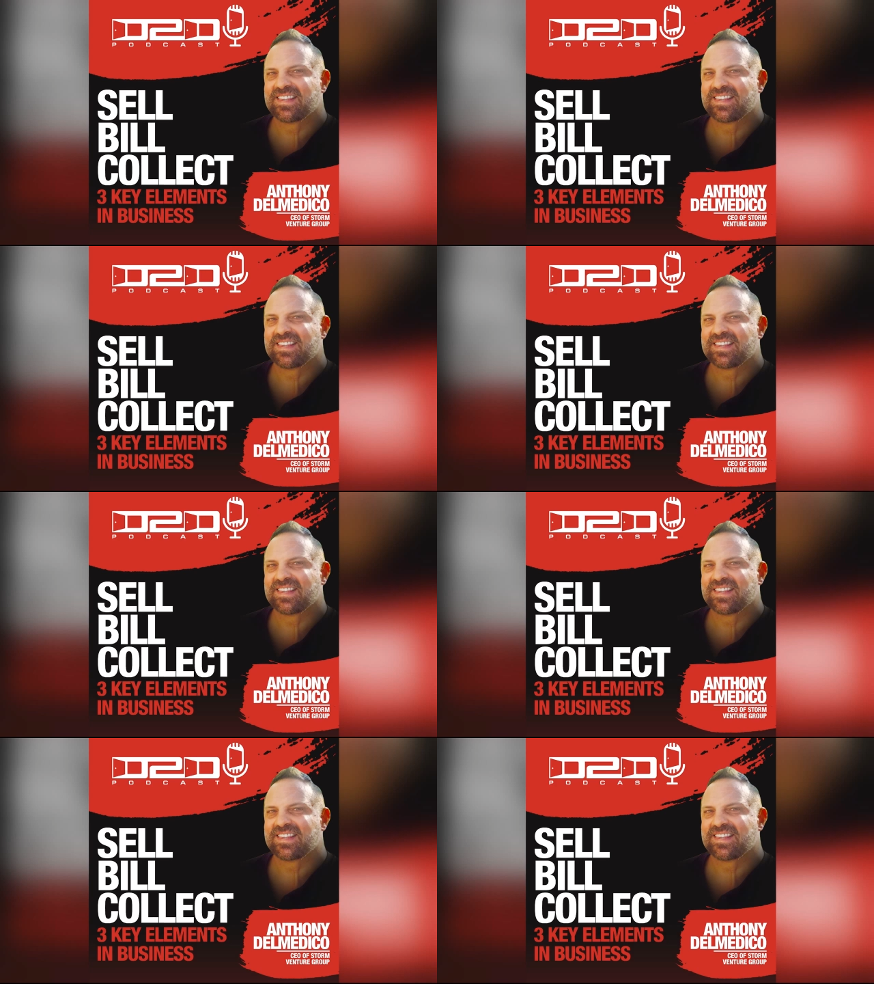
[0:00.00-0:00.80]

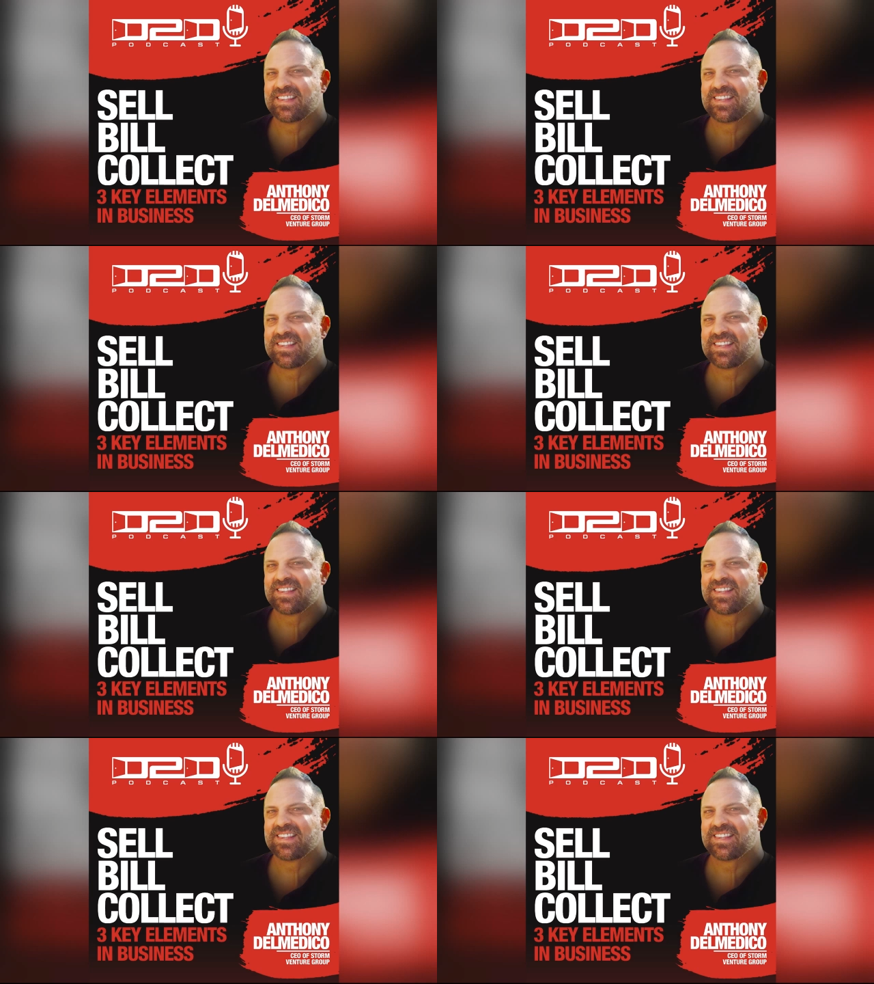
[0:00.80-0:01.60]

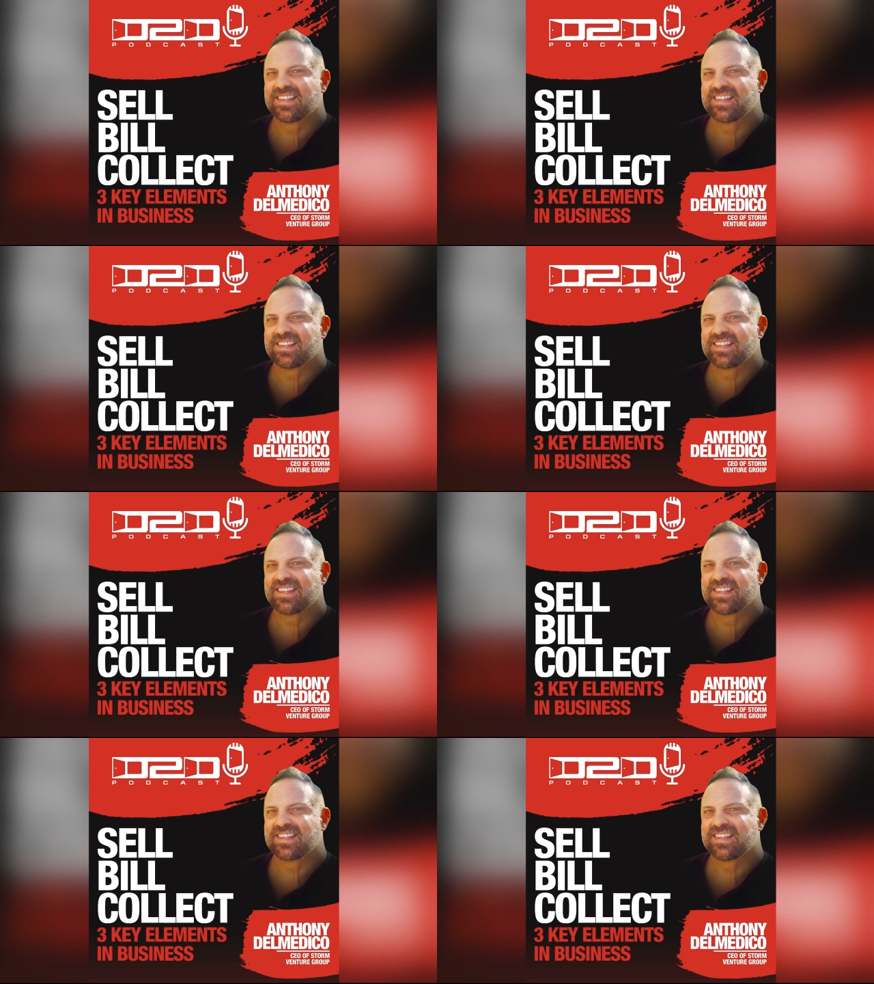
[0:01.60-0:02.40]

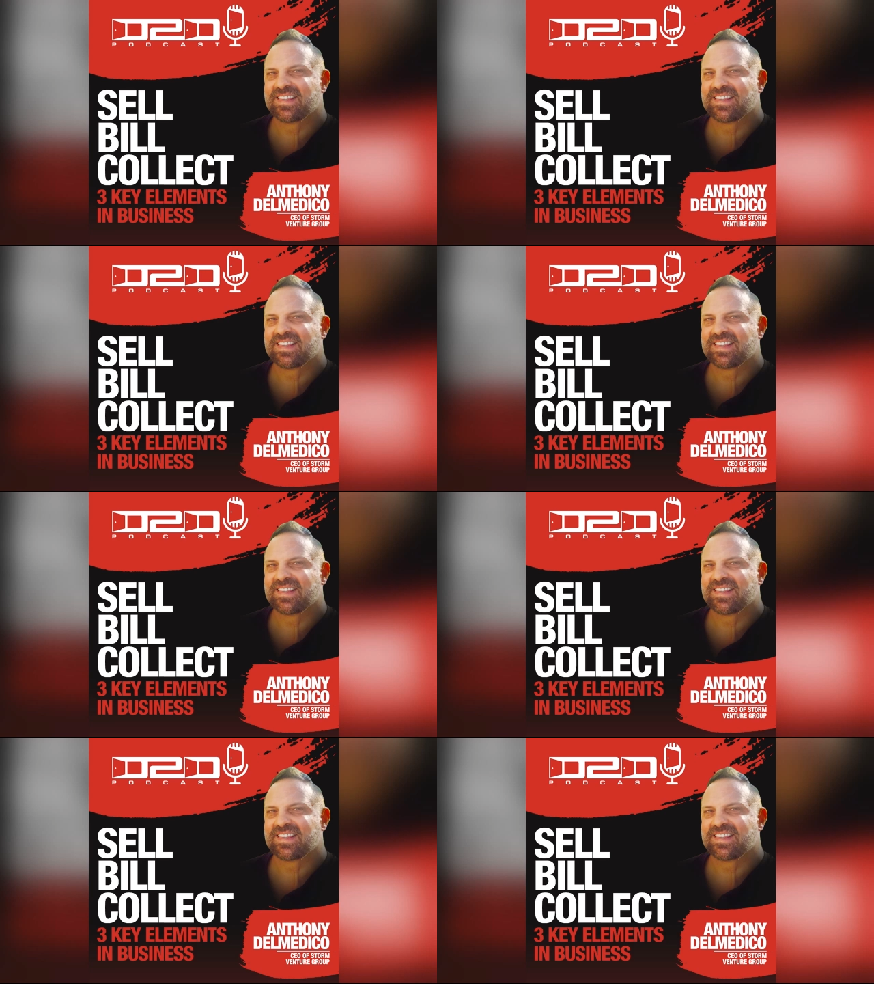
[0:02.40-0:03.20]

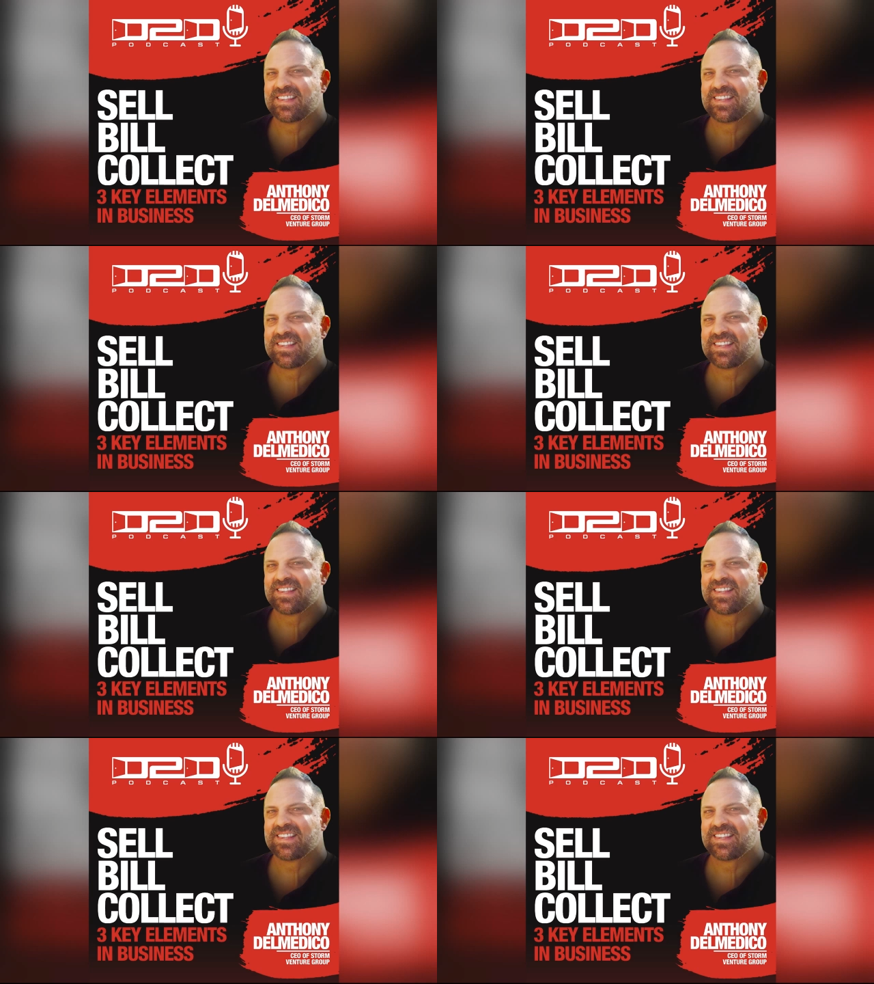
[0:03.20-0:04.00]

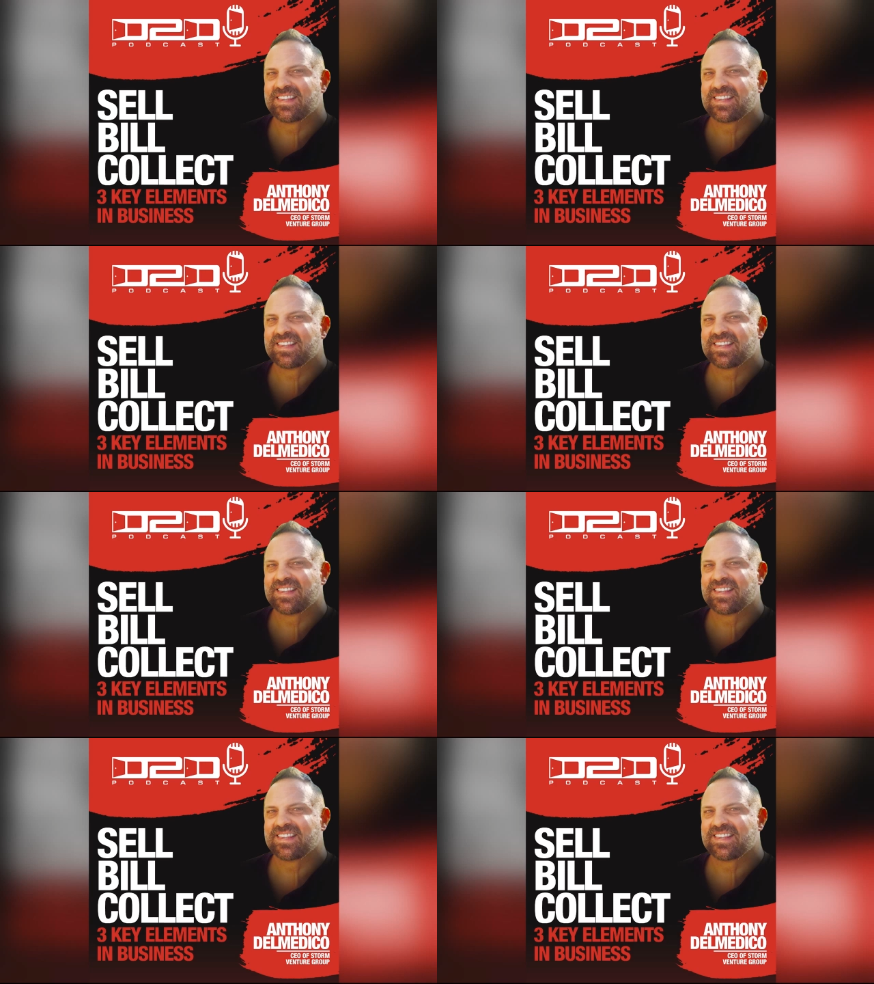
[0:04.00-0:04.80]

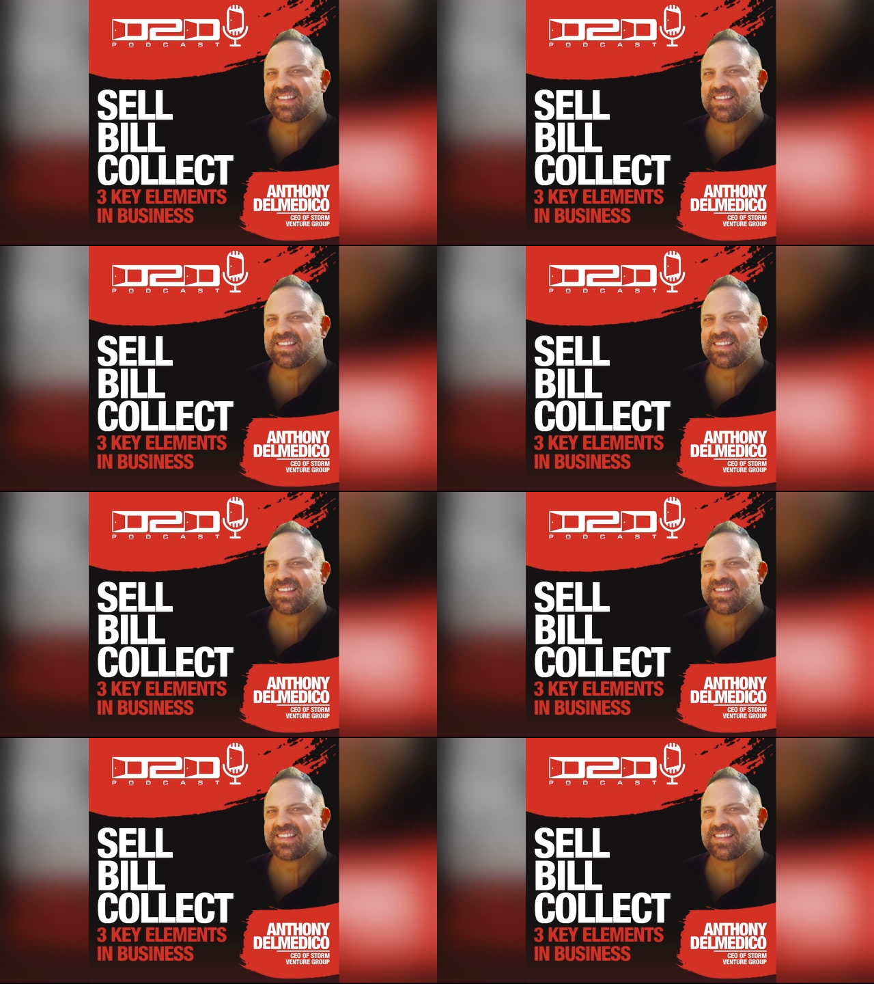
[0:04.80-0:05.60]

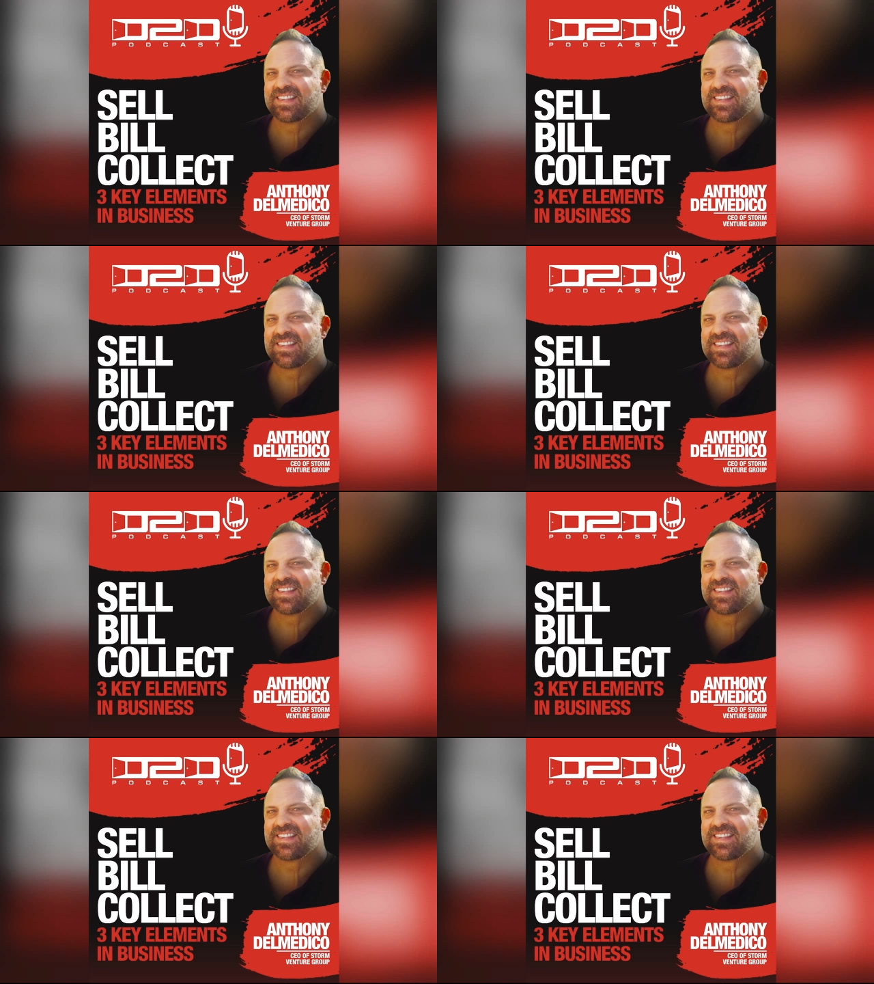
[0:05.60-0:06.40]

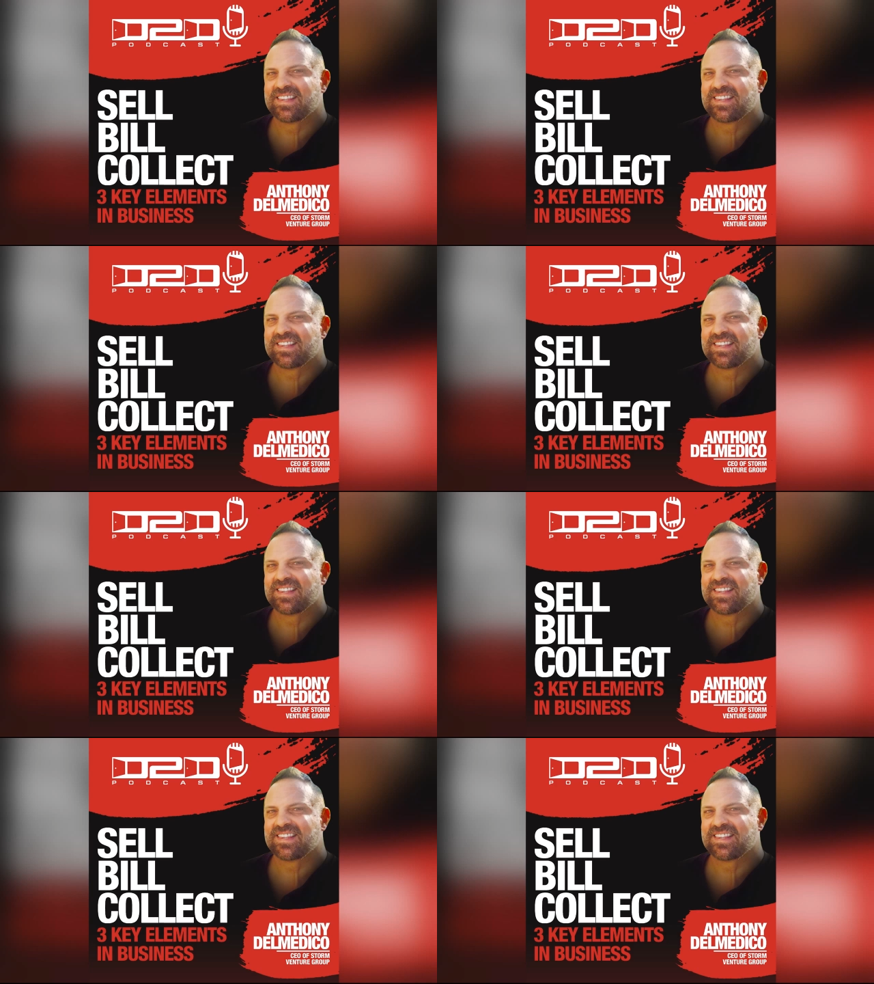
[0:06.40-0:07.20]

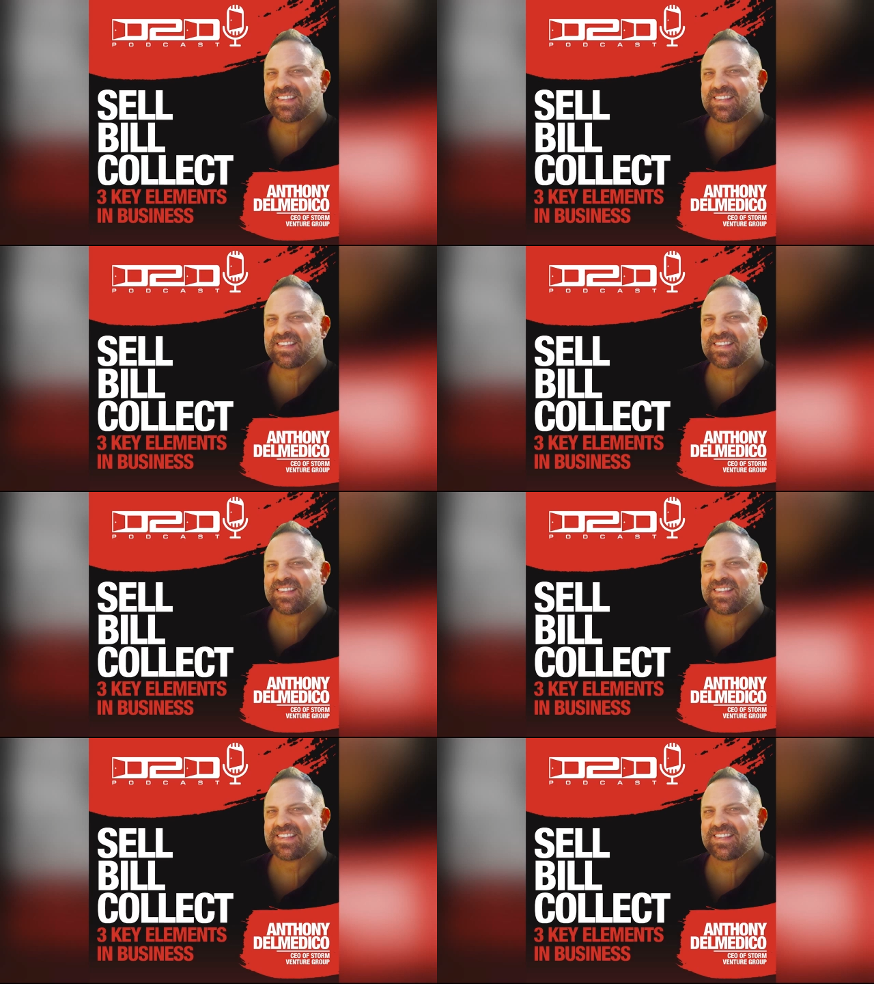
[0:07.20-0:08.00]
This is a still picture; no speech is visible.